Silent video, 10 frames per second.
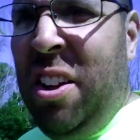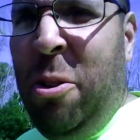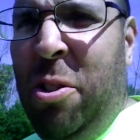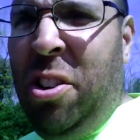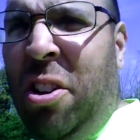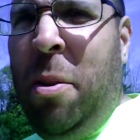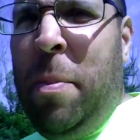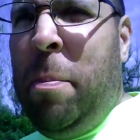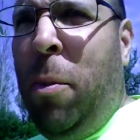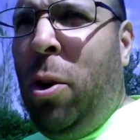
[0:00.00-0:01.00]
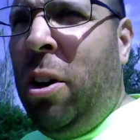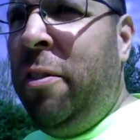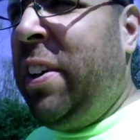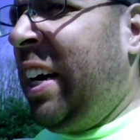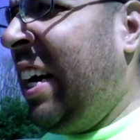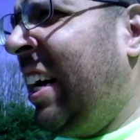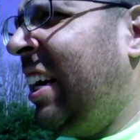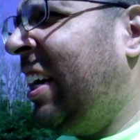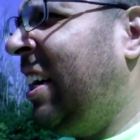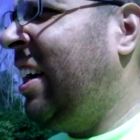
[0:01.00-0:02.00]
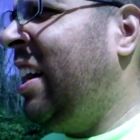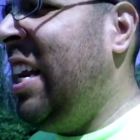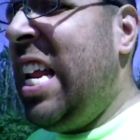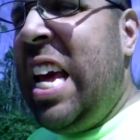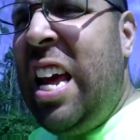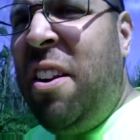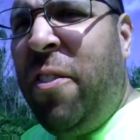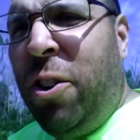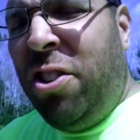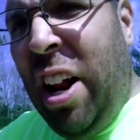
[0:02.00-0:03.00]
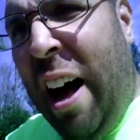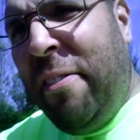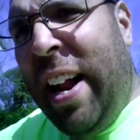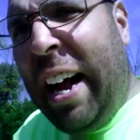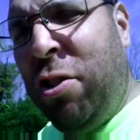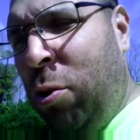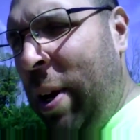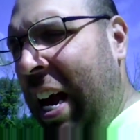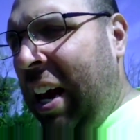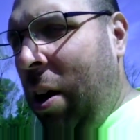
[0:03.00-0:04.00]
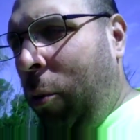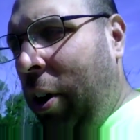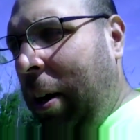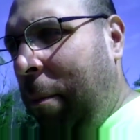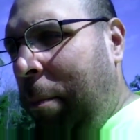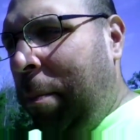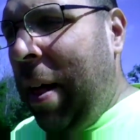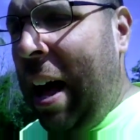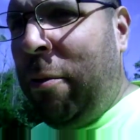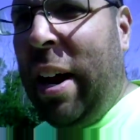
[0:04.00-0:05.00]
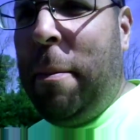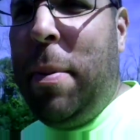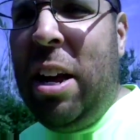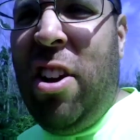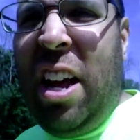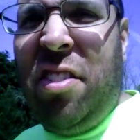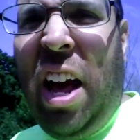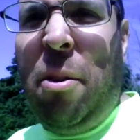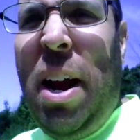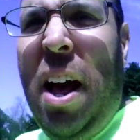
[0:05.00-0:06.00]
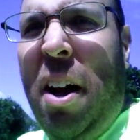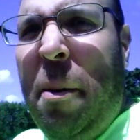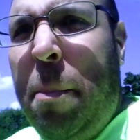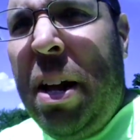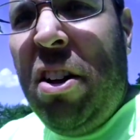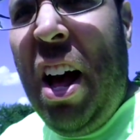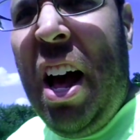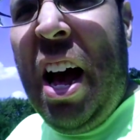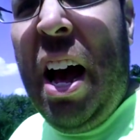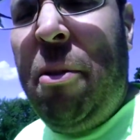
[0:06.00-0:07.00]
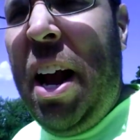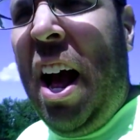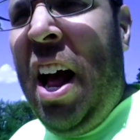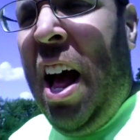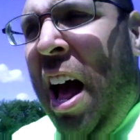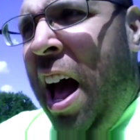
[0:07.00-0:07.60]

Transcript: there was a good bit more of a need for stuff next week at work at Henry at BJ's Henrietta B, Henrietta